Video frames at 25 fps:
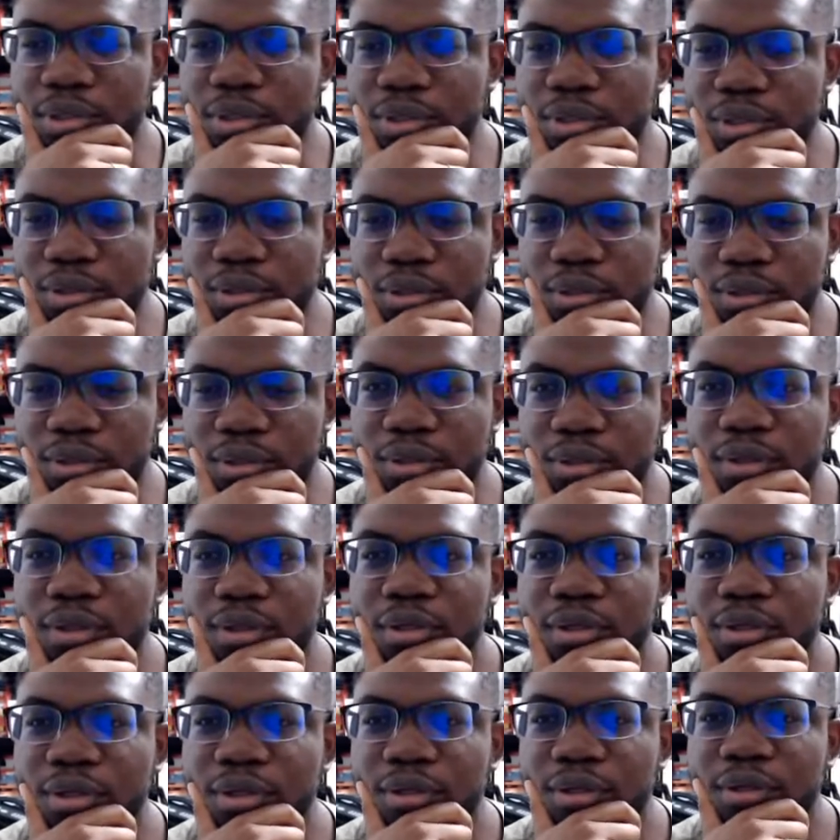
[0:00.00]
It looks
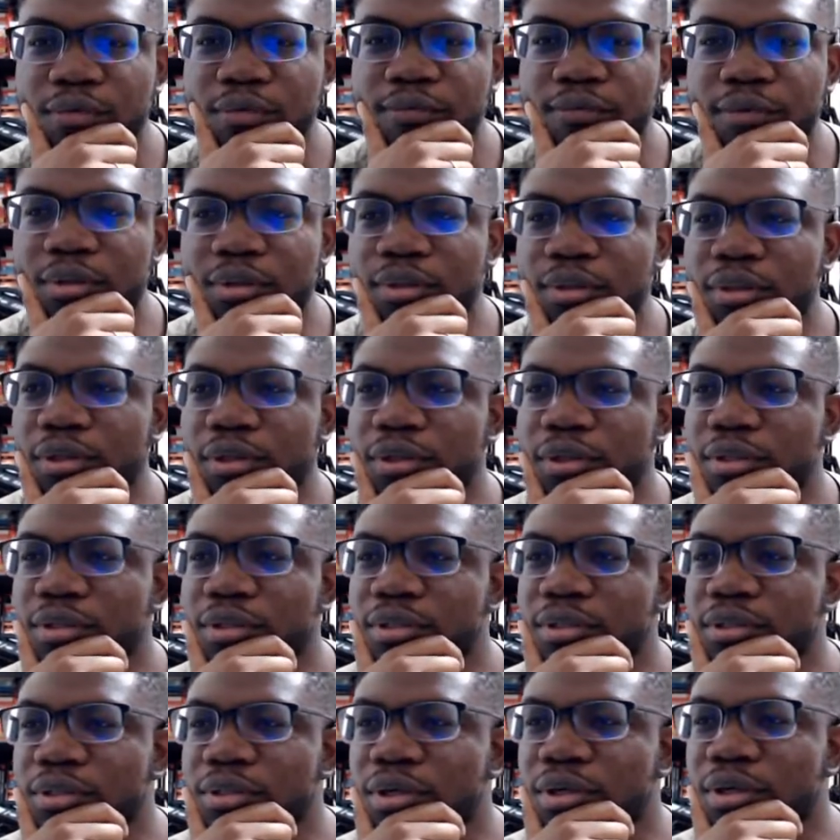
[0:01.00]
very weird on
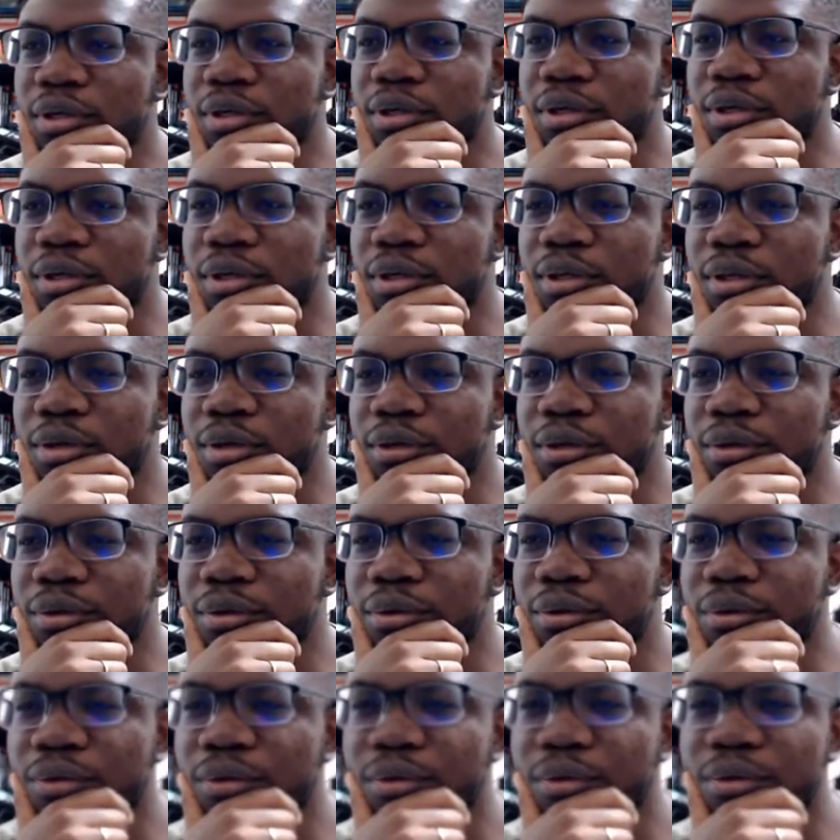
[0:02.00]
Facebook right now.
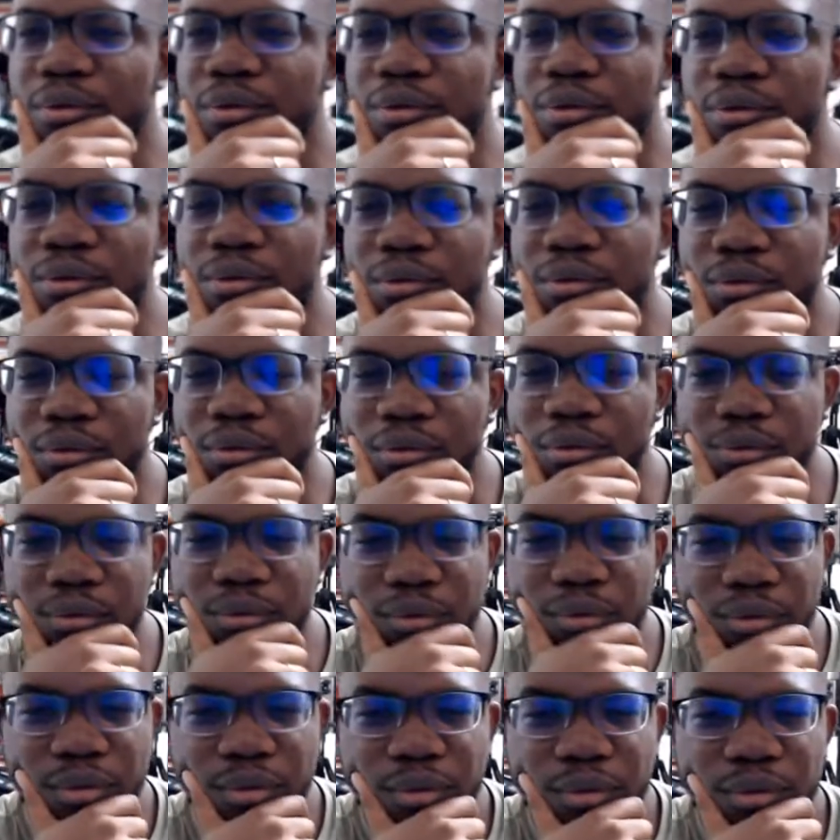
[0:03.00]
Here,
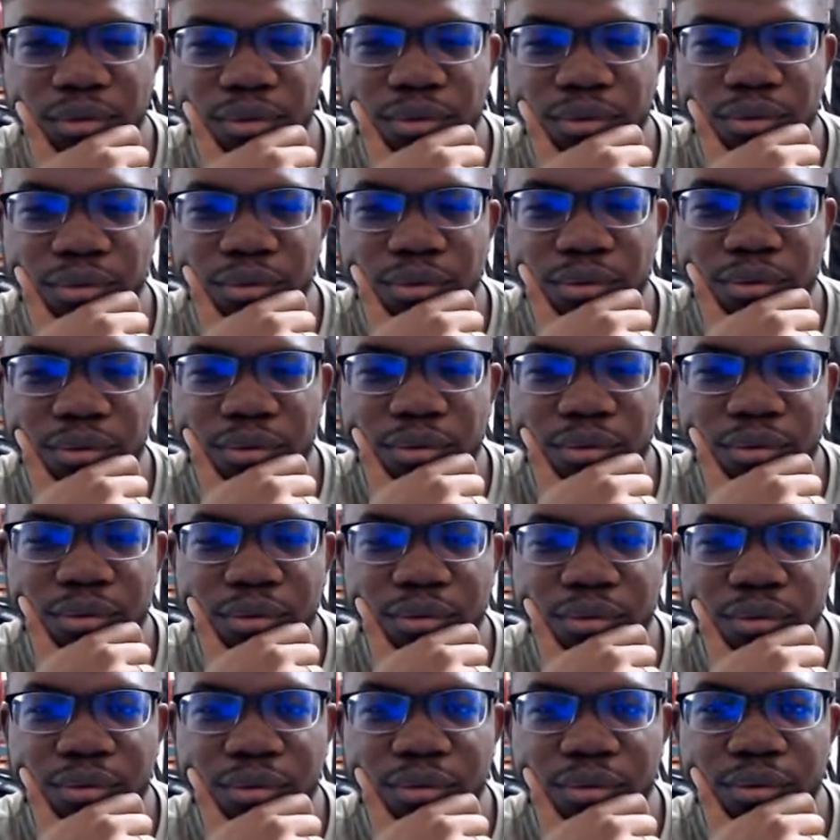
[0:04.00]
yeah.
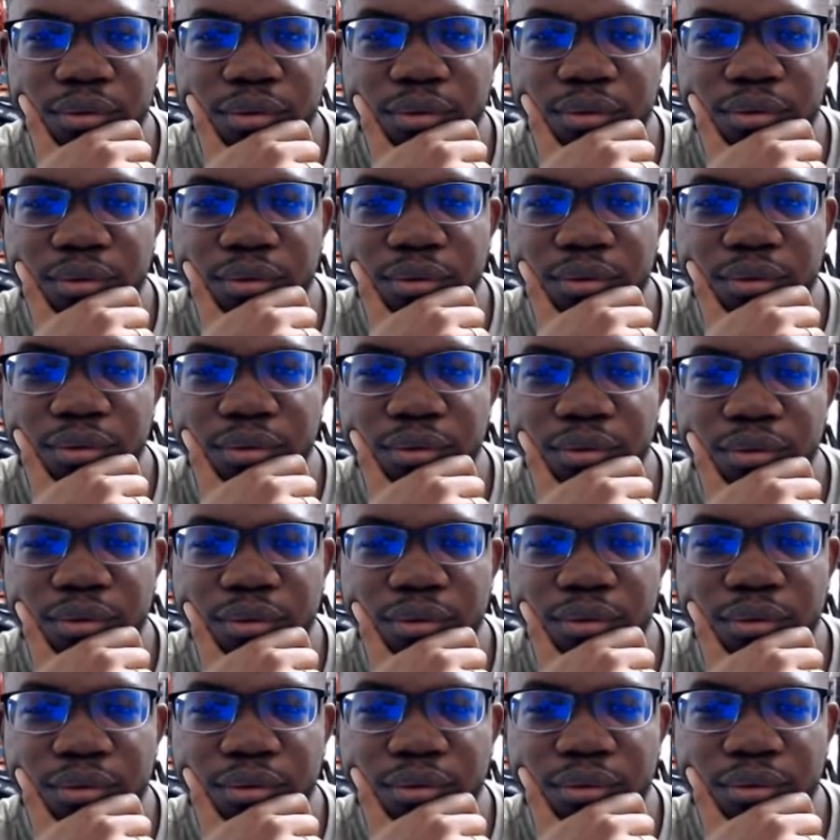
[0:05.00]
Hey,
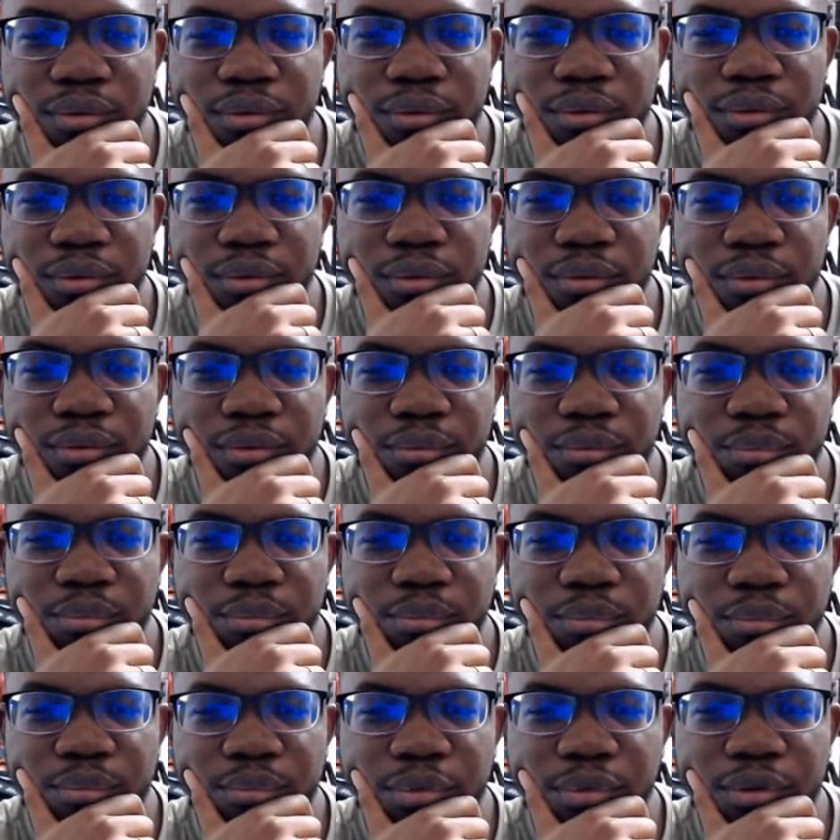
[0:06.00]
if
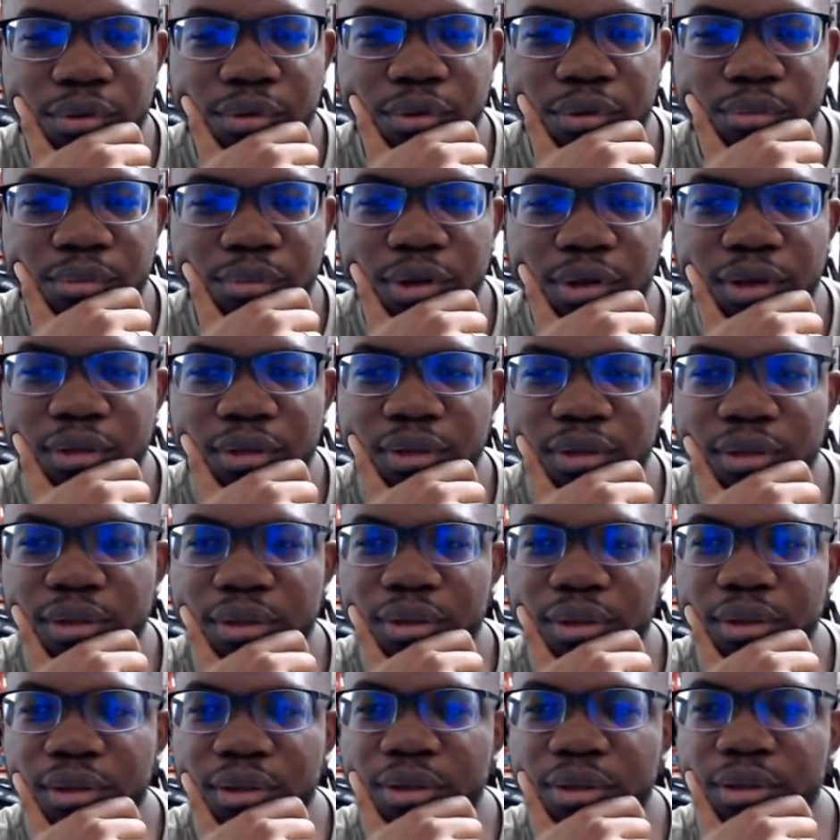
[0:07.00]
you're watching this
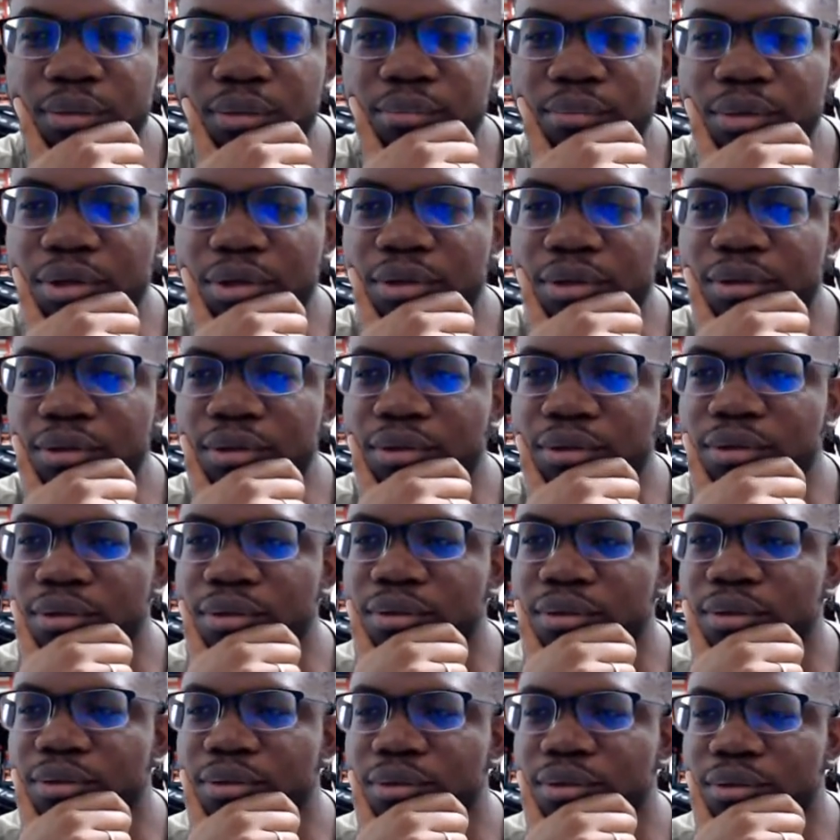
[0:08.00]
and you can hear me,
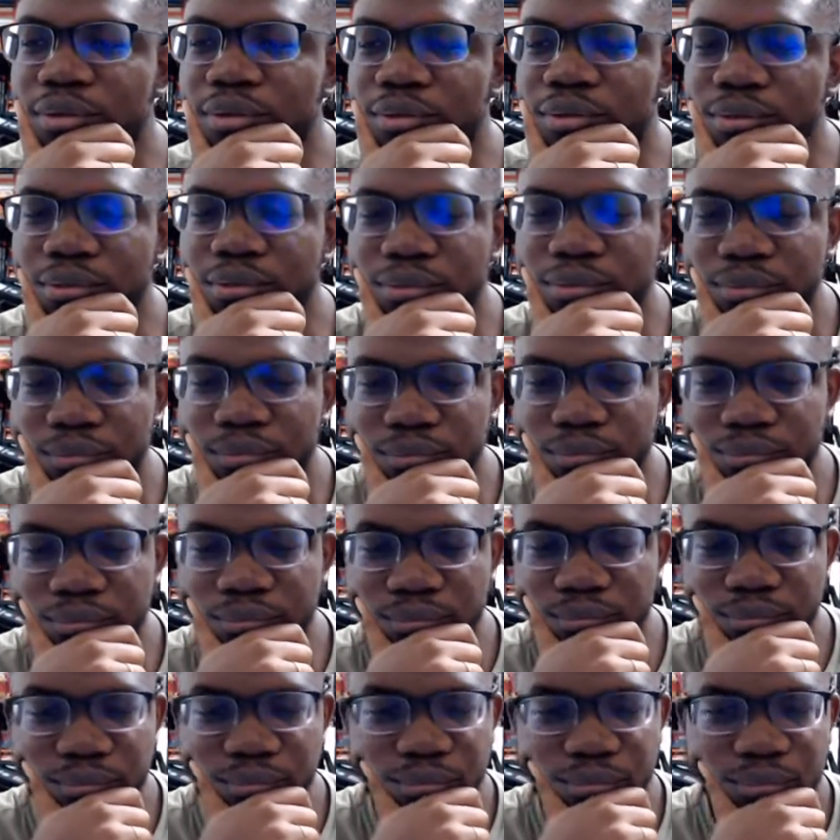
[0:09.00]
so let me know.
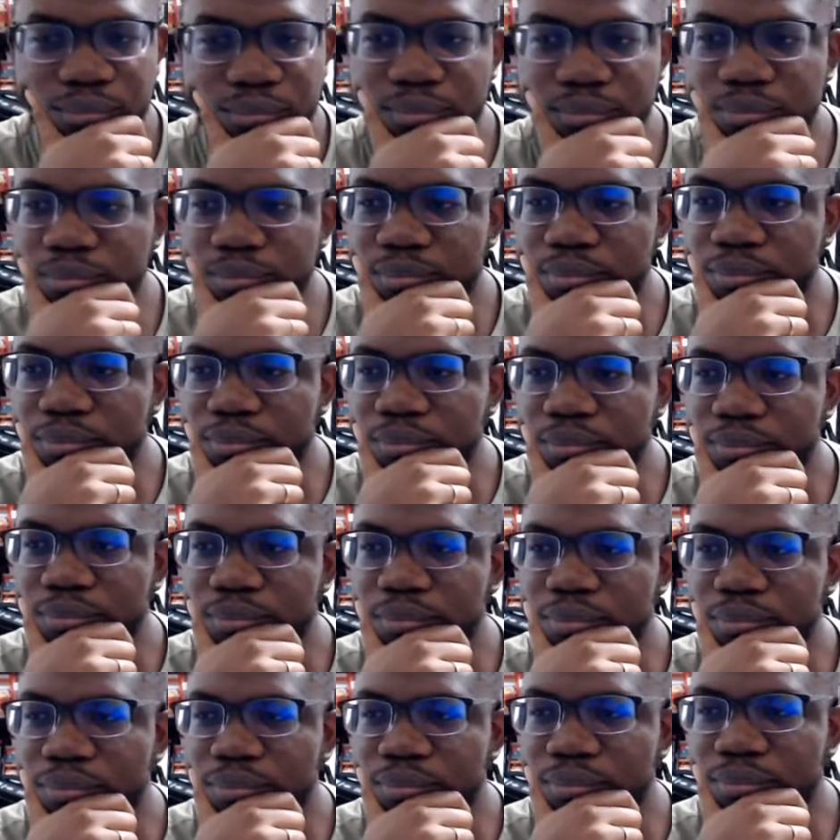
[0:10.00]
I'm on
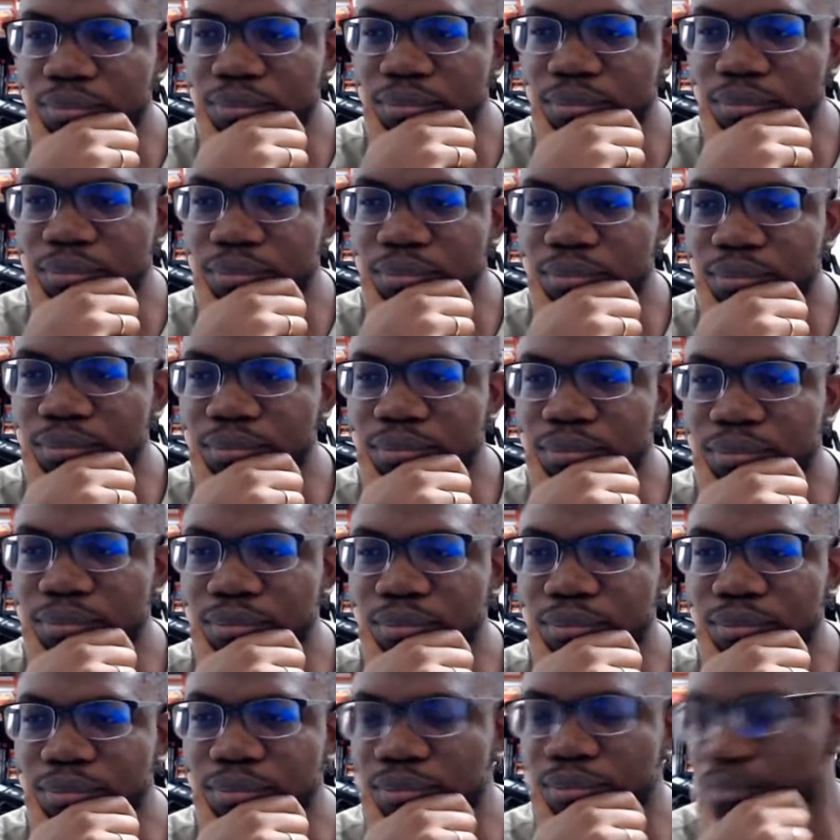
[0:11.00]
Facebook here, and
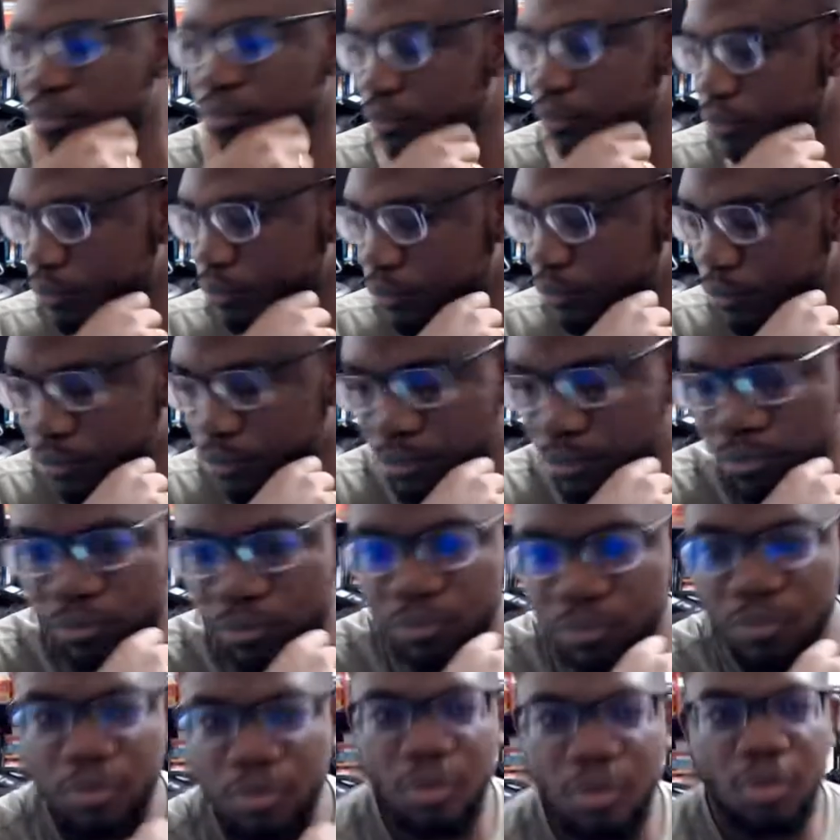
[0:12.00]
there are two people watching.
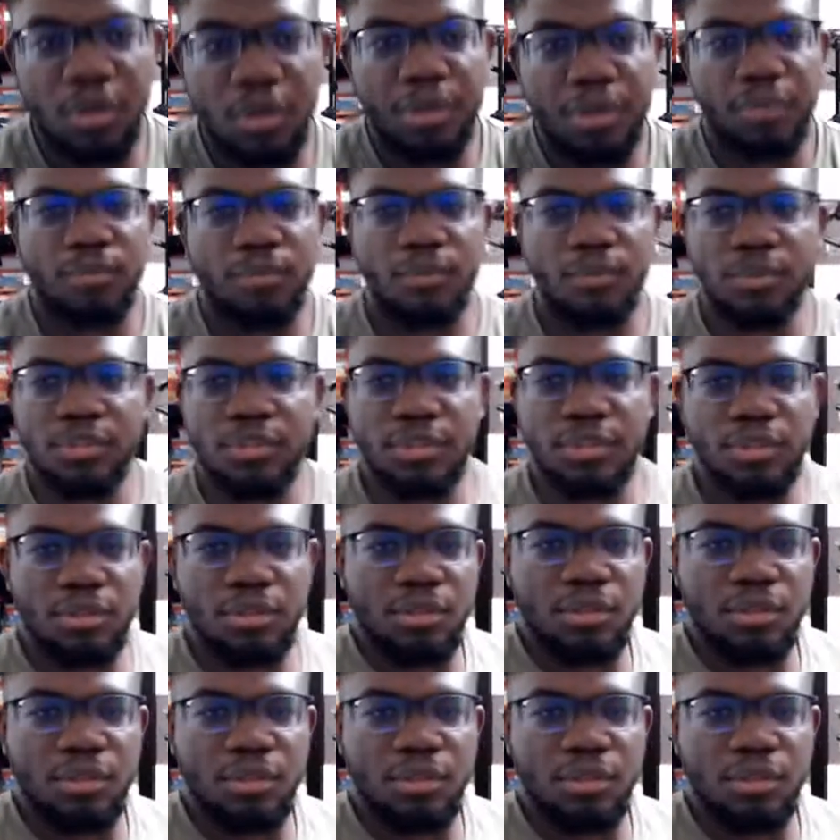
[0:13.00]
Change the mic. 1 second.